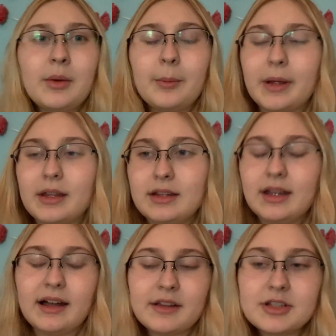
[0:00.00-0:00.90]
but
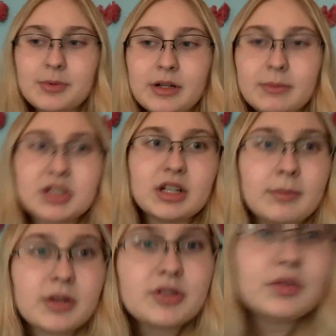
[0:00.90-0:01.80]
yeah, that's pretty much it. I'm
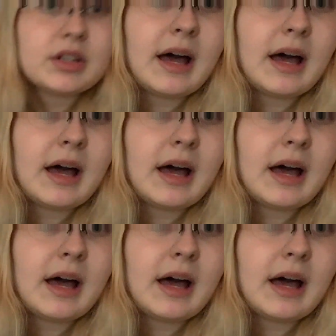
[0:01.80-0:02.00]
also really